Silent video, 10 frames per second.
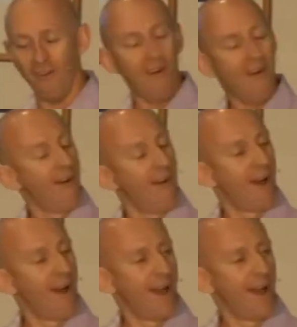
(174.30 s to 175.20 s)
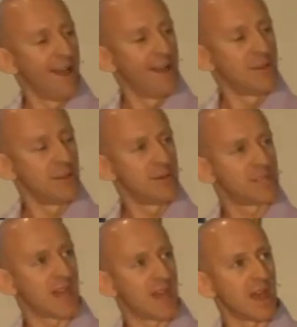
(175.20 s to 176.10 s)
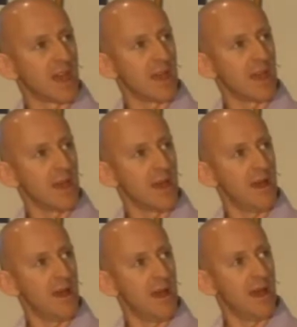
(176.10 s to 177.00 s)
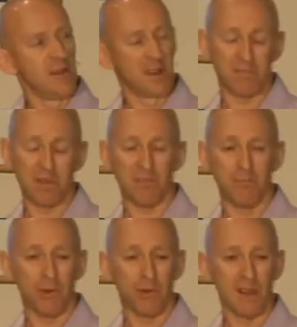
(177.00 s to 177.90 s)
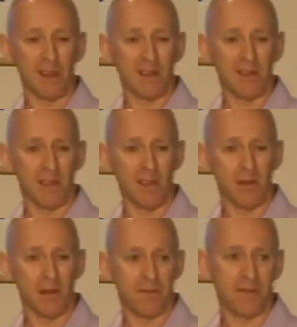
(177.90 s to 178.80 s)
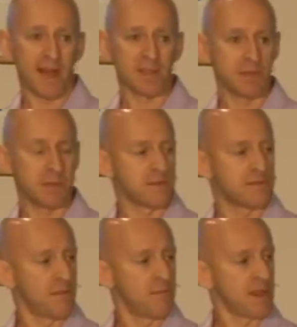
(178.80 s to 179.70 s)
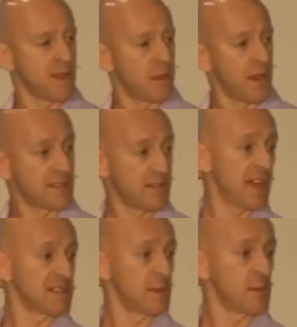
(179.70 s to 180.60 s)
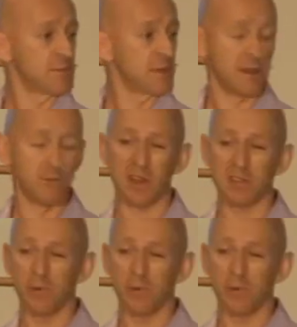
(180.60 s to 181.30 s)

or you say, not enough people have bought it really. You know, a thousand people have been to that page, a thousand people opted in, and